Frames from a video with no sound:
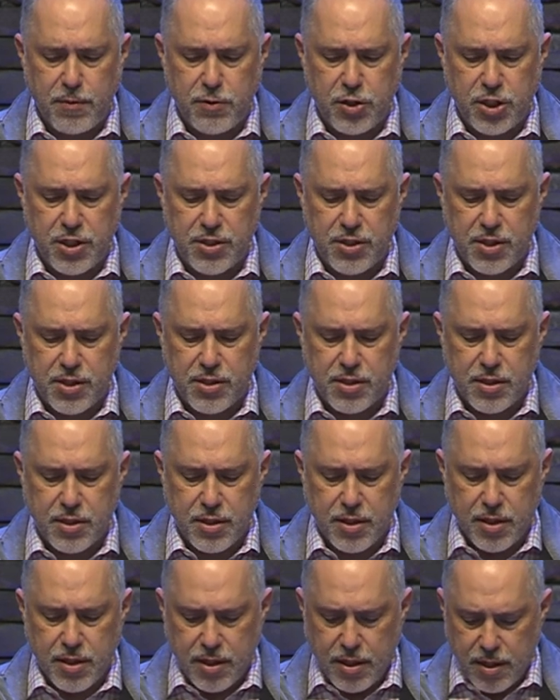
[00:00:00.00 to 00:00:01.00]
Jesus.
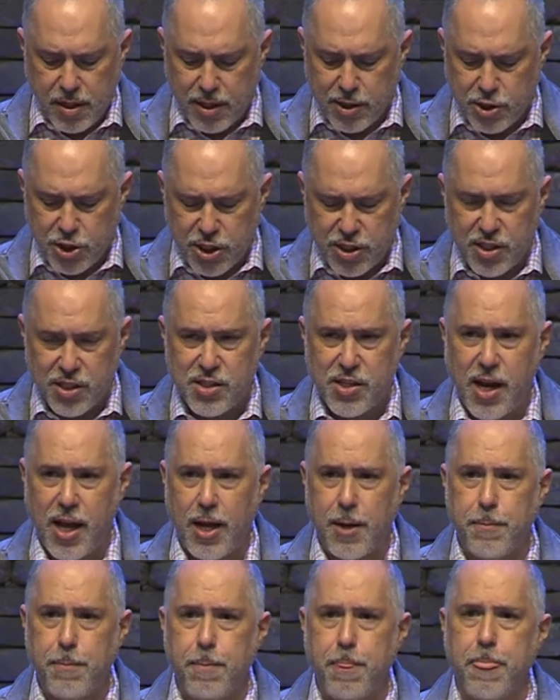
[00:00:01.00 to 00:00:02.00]
In Jesus'
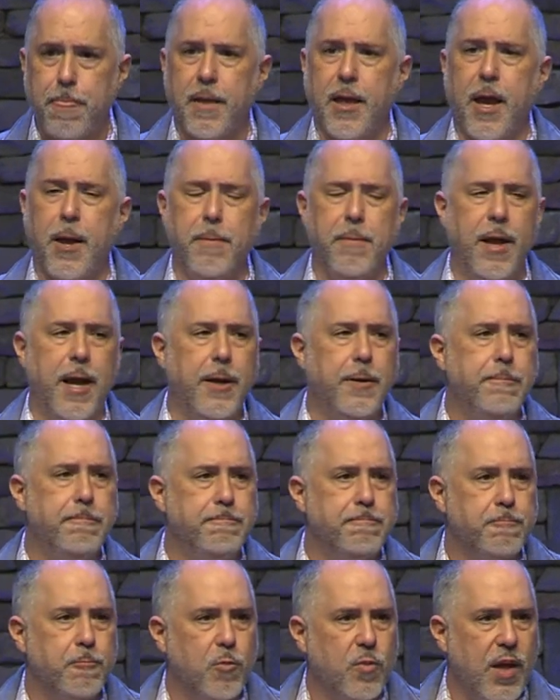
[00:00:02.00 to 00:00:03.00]
name, amen.
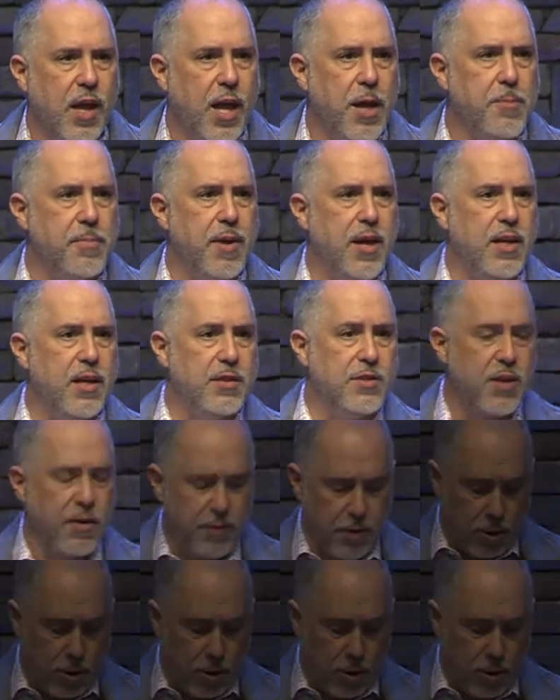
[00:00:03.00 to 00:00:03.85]
Amen. Let's give the